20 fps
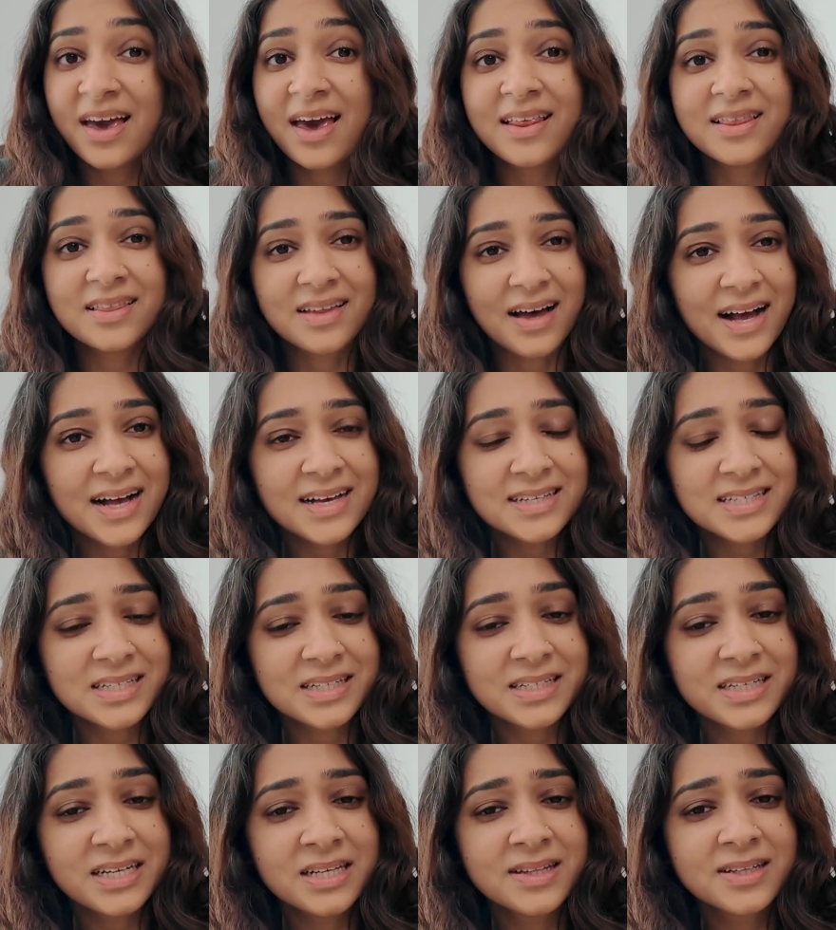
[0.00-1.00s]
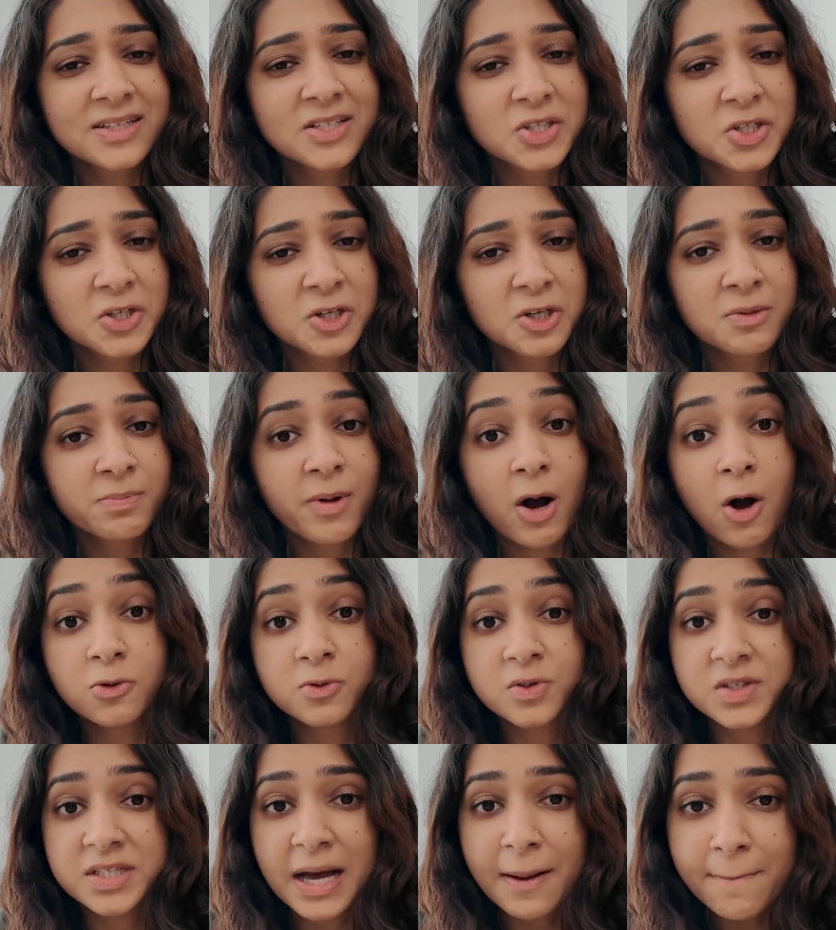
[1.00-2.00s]
And lastly, the term
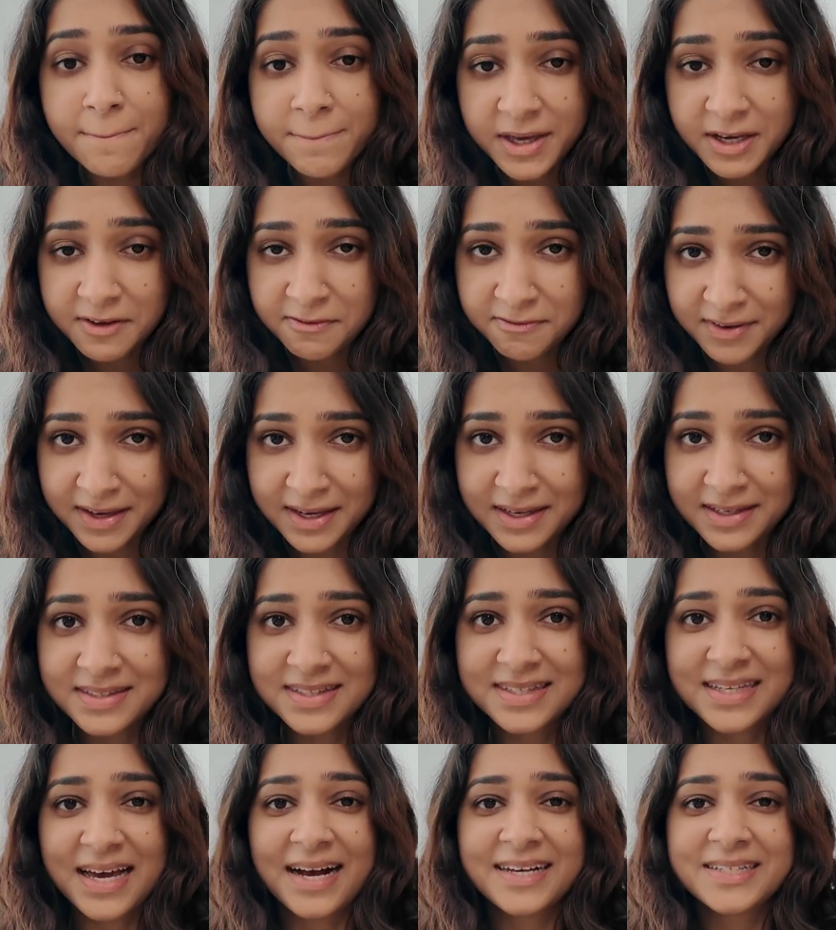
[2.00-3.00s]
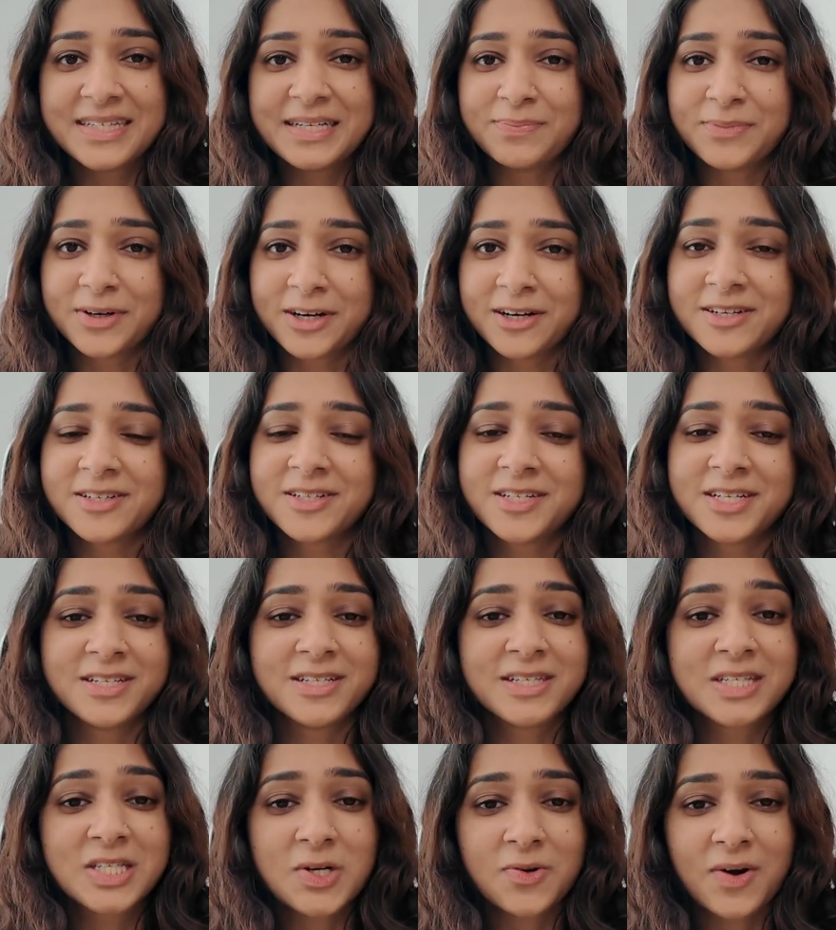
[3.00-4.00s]
Ozempic phase has emerged to
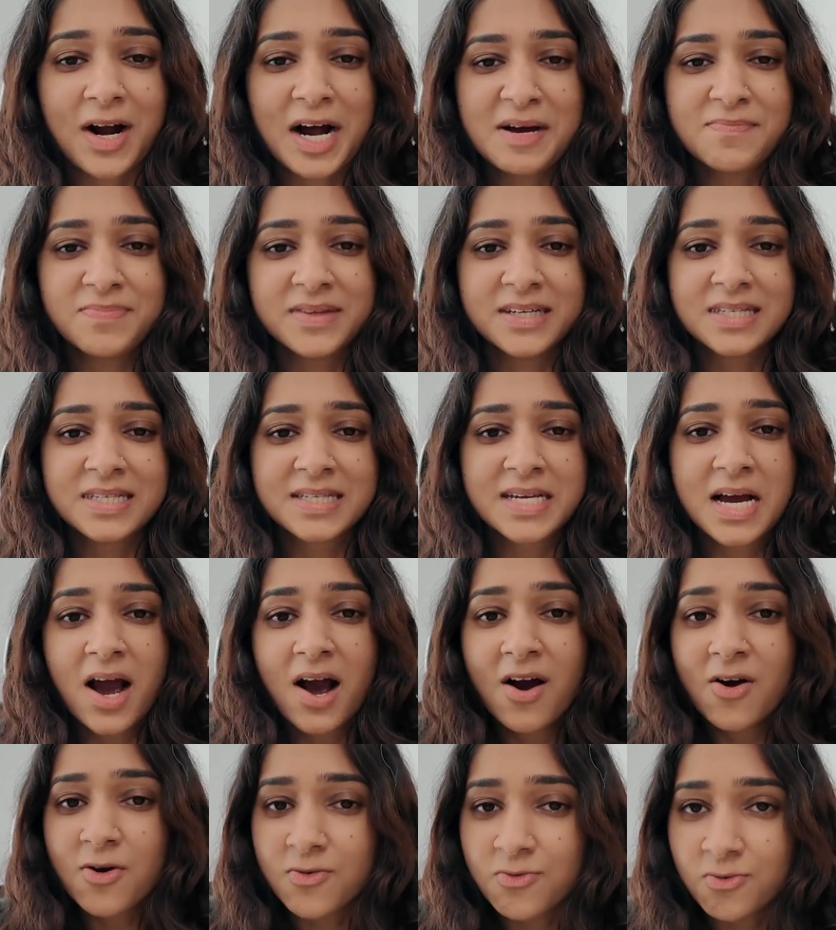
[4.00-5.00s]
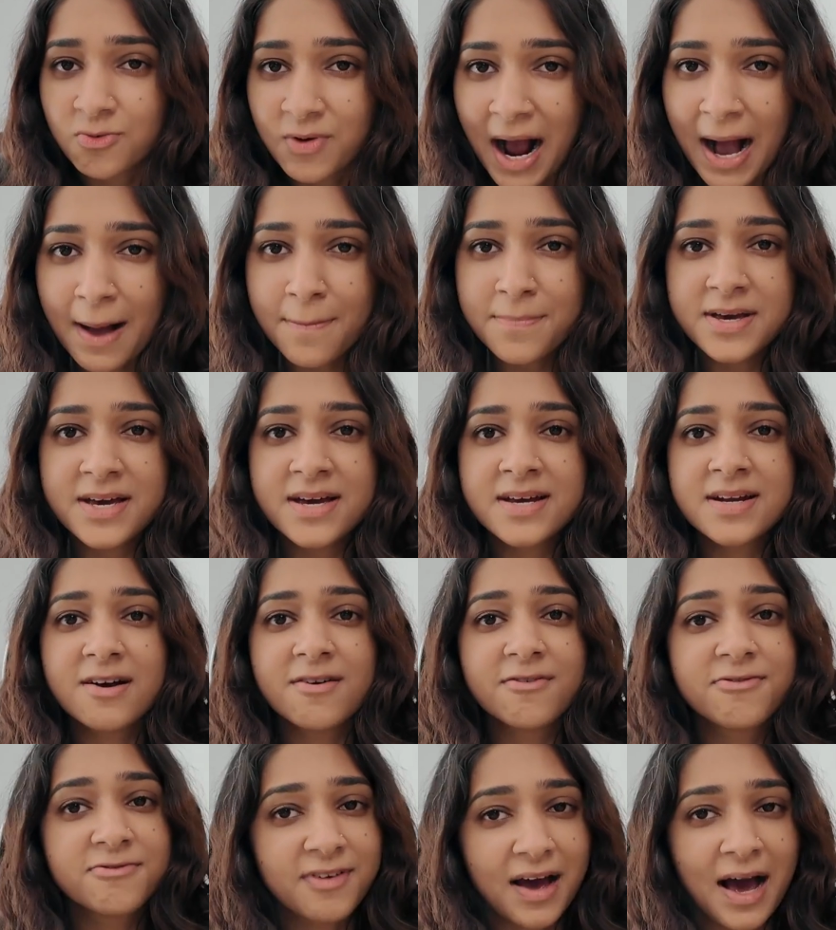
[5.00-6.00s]
describe this rapid
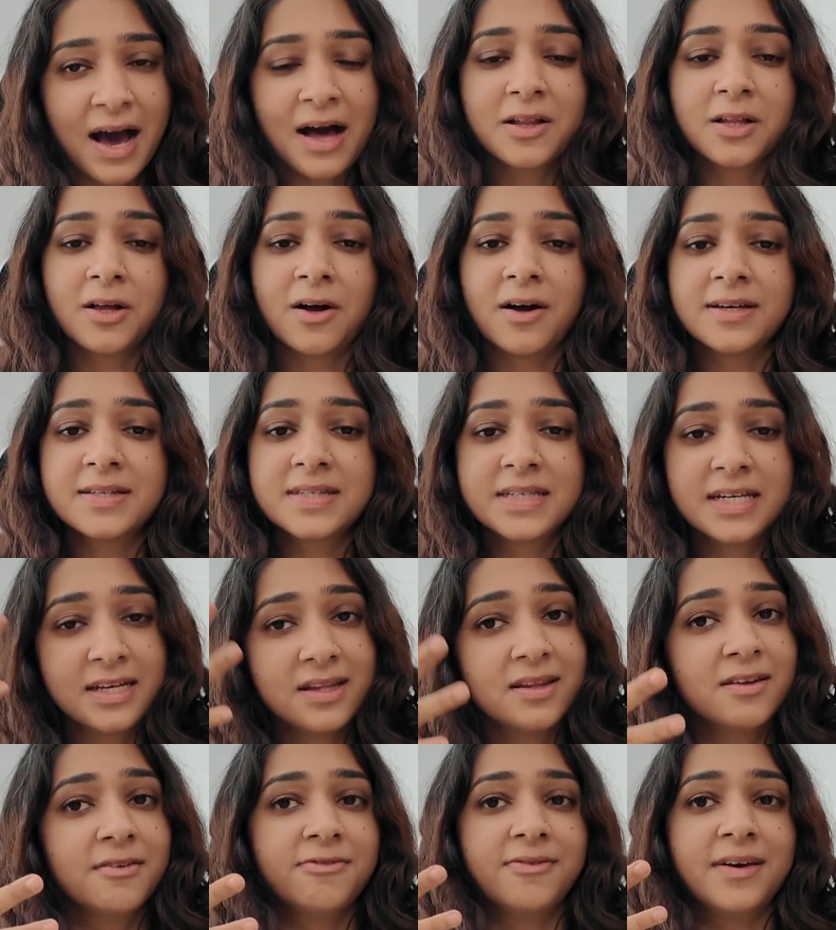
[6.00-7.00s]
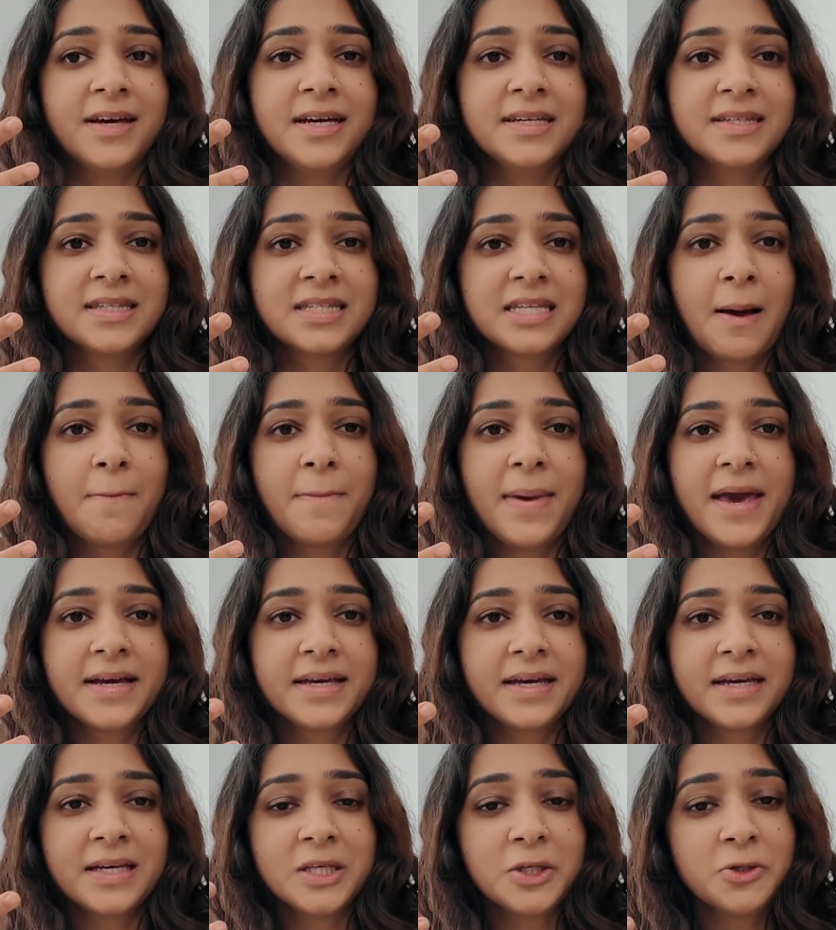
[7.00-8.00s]
fat loss in the face,
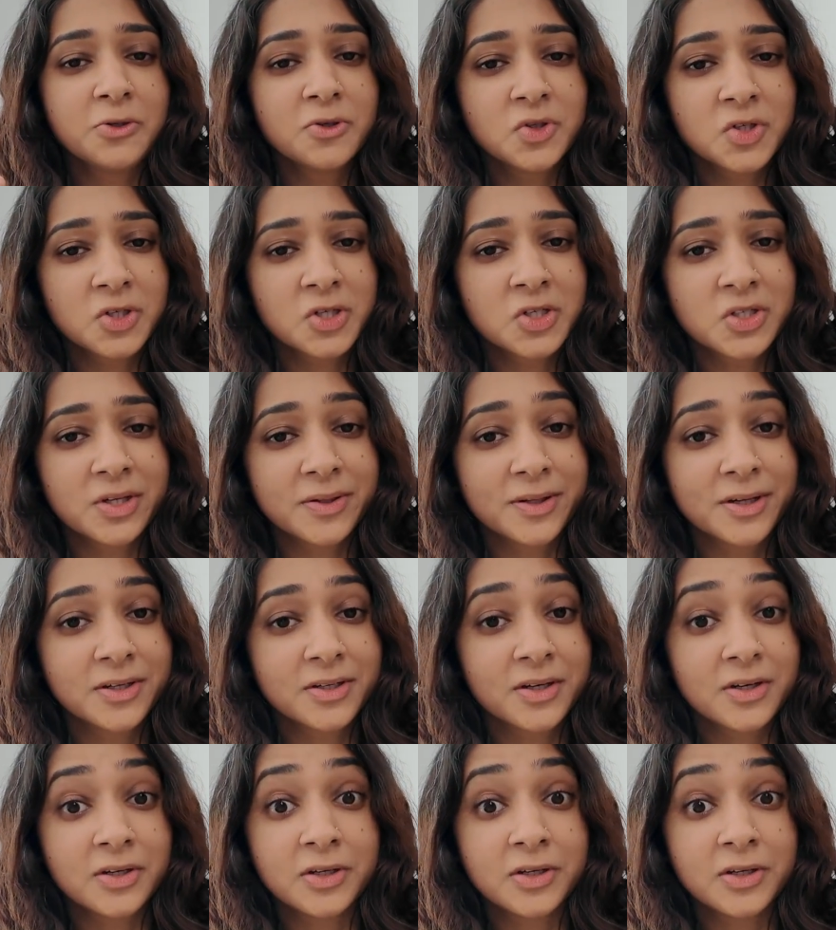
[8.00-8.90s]
making users look